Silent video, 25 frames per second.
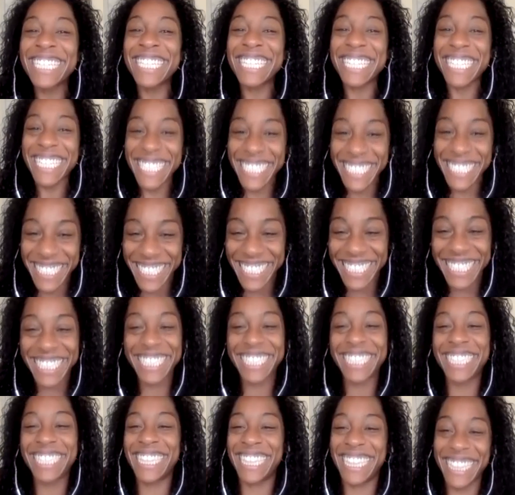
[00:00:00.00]
huge deal,
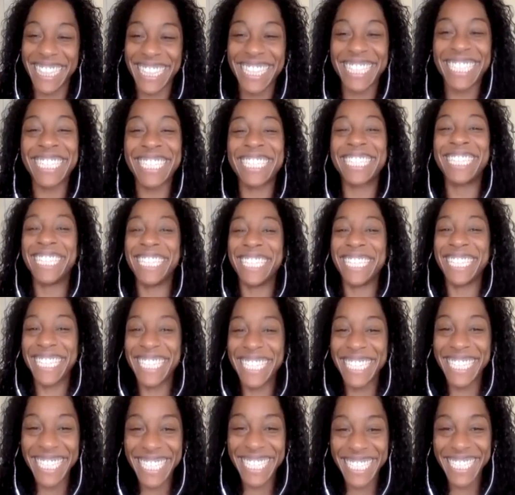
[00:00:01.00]
and it's still like a
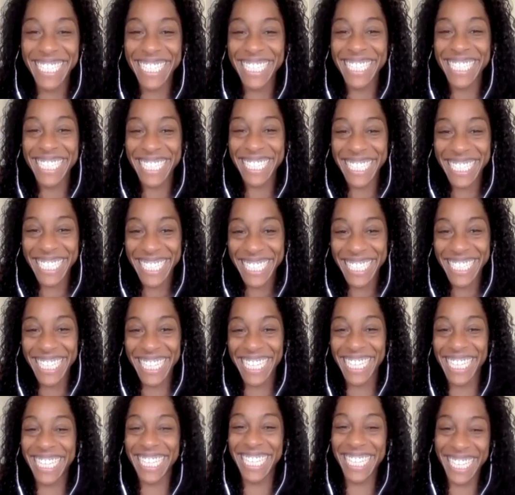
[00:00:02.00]
crazy
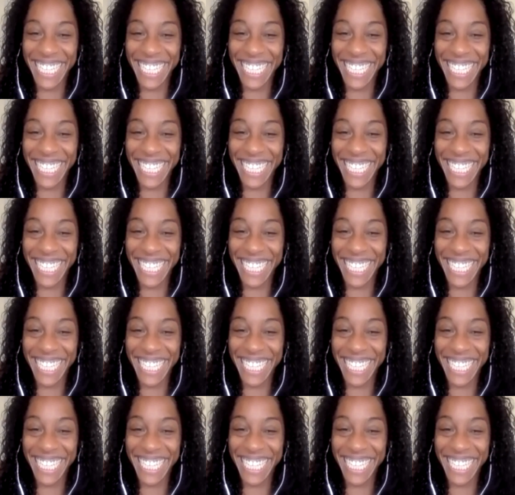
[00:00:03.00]
time.